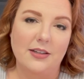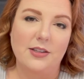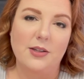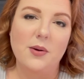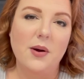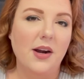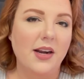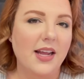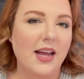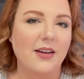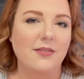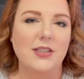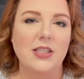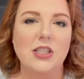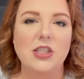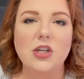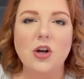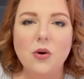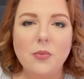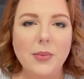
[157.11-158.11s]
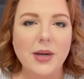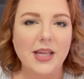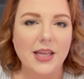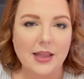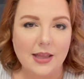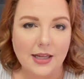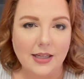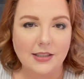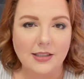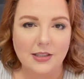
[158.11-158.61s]
You already have so many
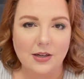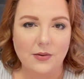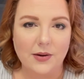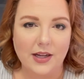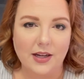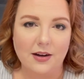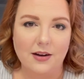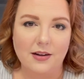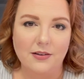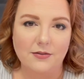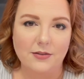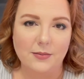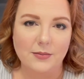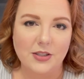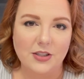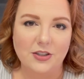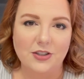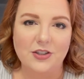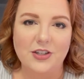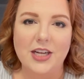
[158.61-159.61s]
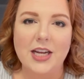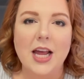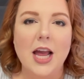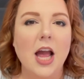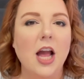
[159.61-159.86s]
things going on from surgery.